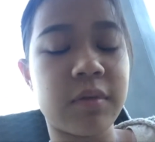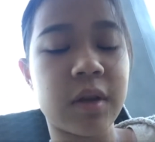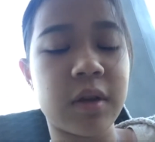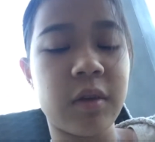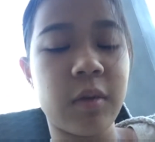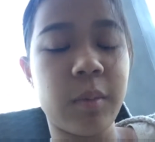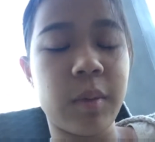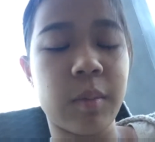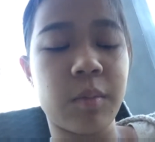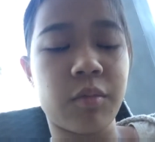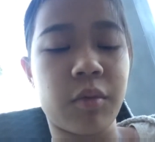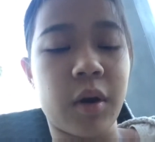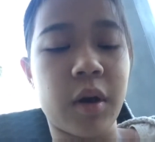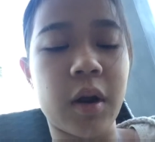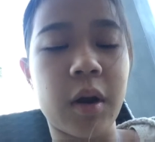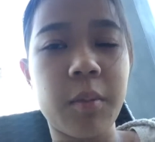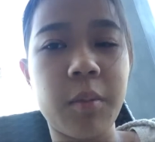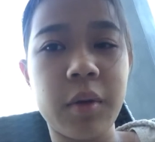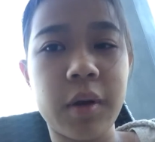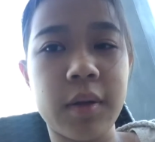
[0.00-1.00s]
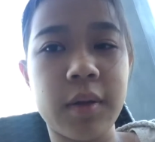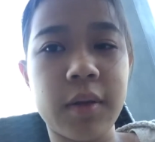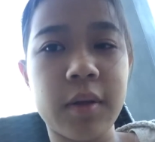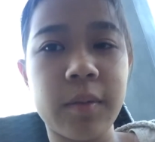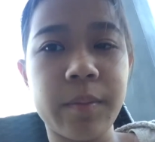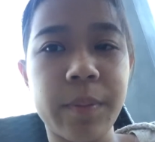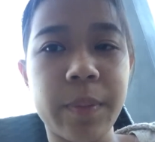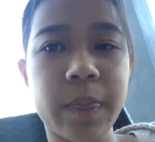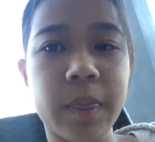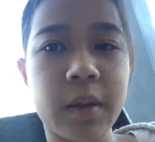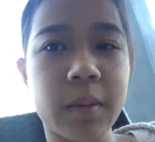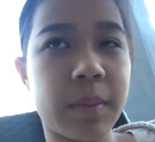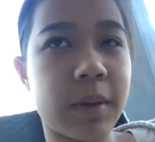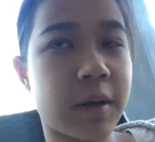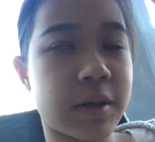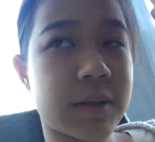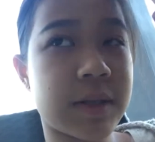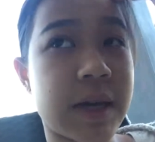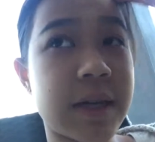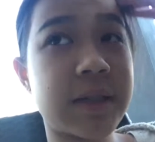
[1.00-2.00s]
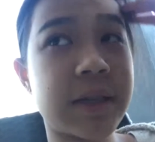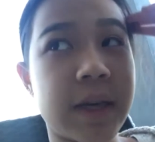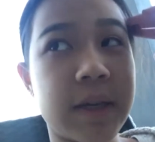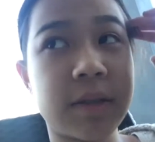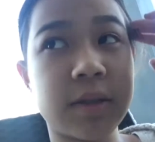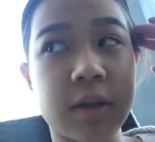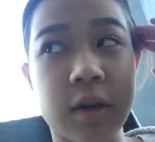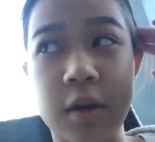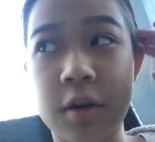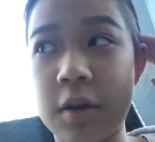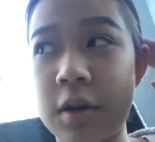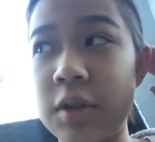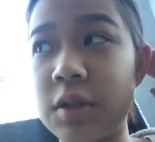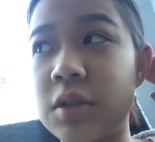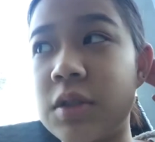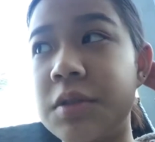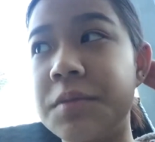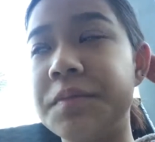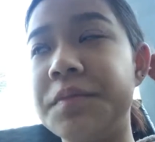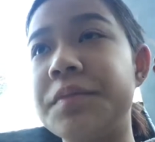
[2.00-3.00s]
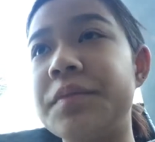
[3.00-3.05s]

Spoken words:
that you've been brought up with, because that takes courage,